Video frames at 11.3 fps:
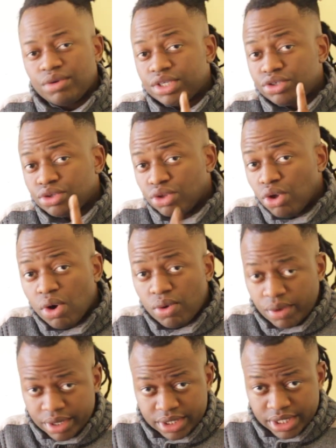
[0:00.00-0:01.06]
we should know
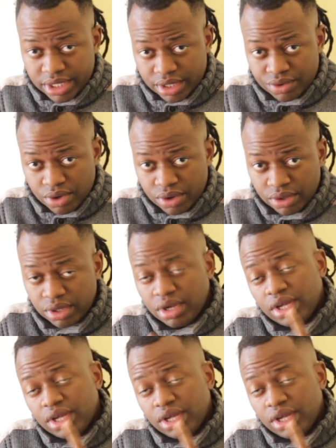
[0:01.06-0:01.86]
where to get a drone.